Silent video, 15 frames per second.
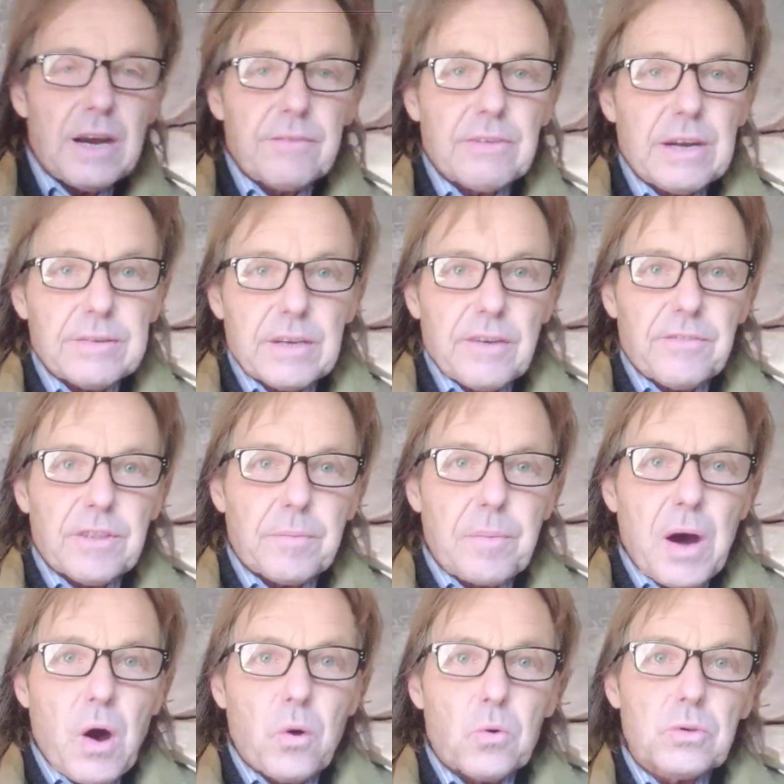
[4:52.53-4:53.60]
round over the
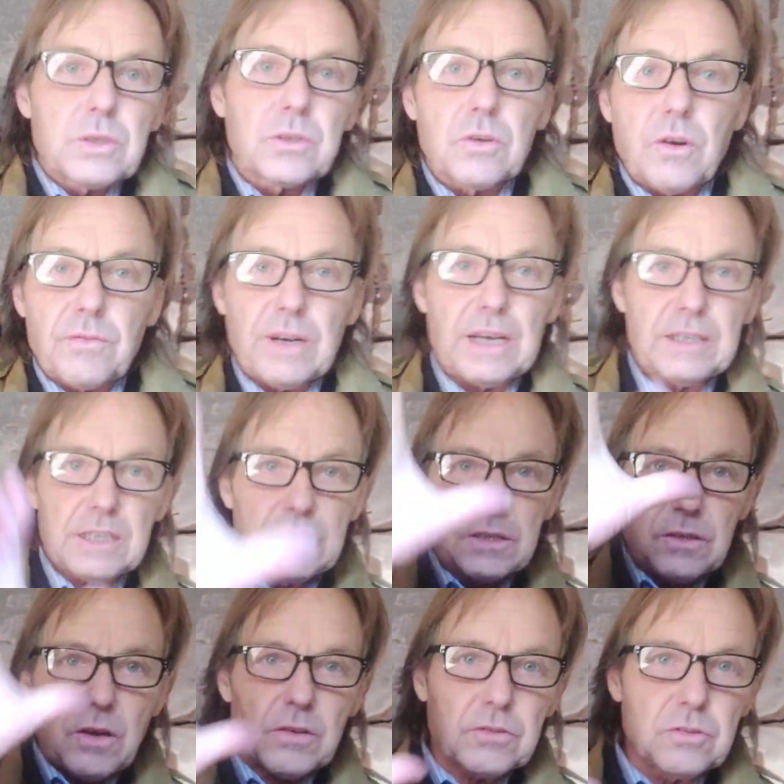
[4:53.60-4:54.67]
poles, sort of like just
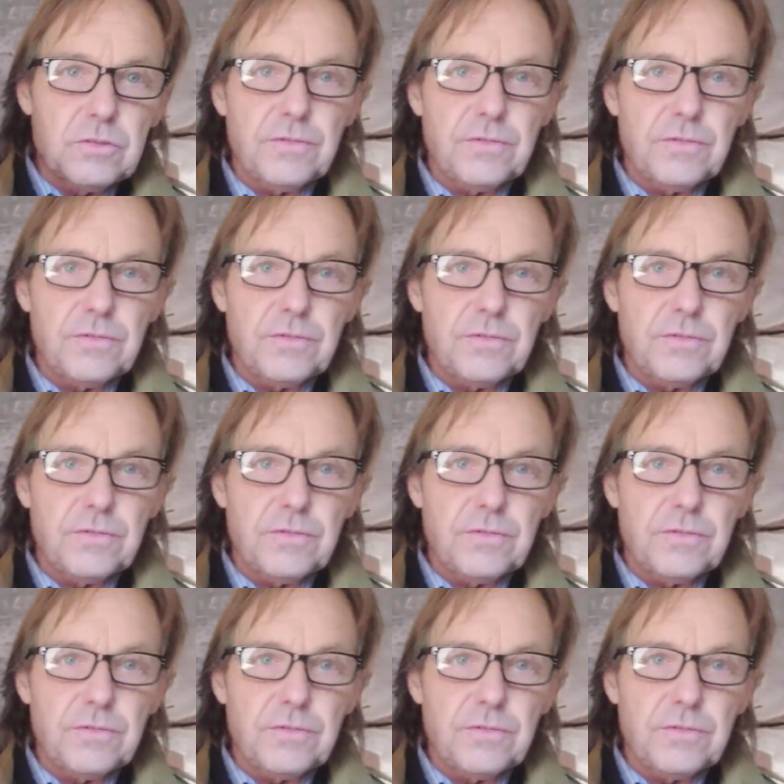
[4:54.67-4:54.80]
not too